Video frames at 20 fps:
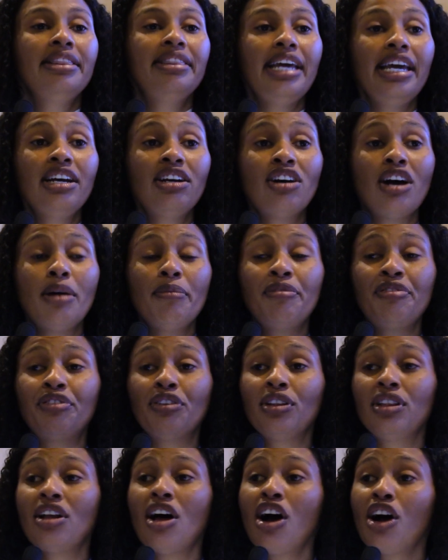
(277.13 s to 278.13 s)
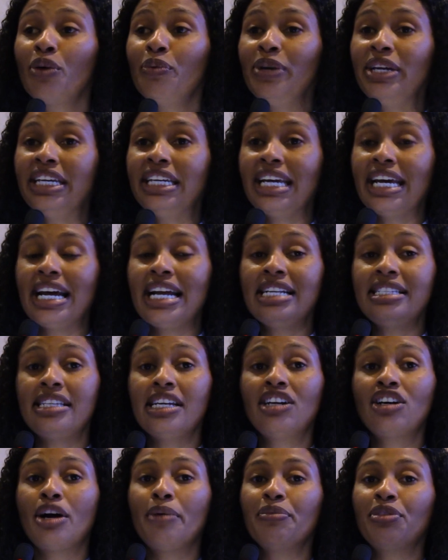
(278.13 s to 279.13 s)
they come for long weekends,
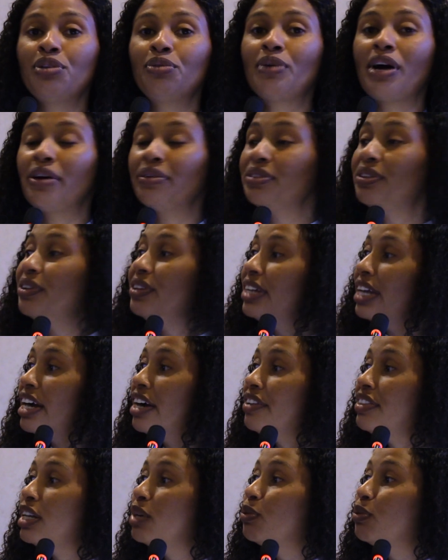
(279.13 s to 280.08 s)
they come throughout the year,